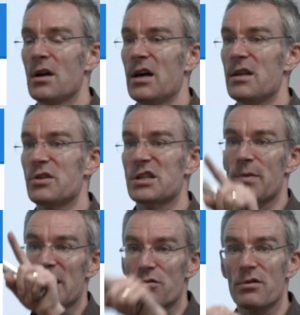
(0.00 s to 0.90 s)
and it
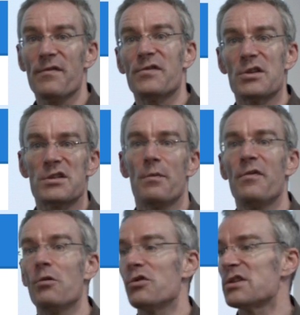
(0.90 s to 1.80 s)
displays all the
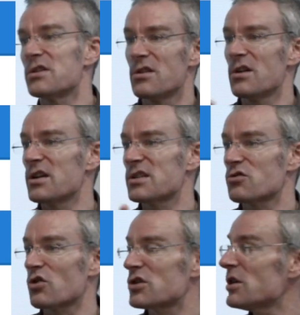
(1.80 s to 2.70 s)
subfolders in a nice
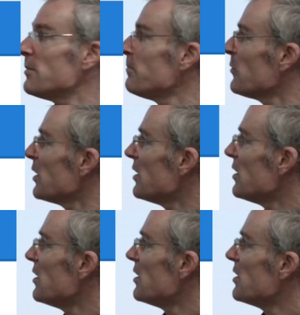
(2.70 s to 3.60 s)
structure.
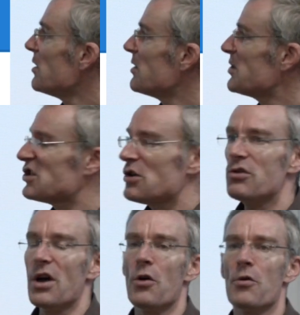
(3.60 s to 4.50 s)

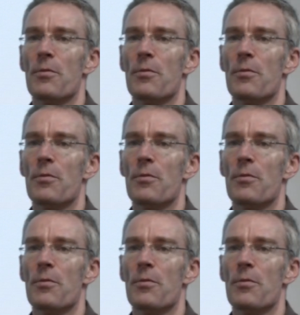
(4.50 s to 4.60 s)
Sudo.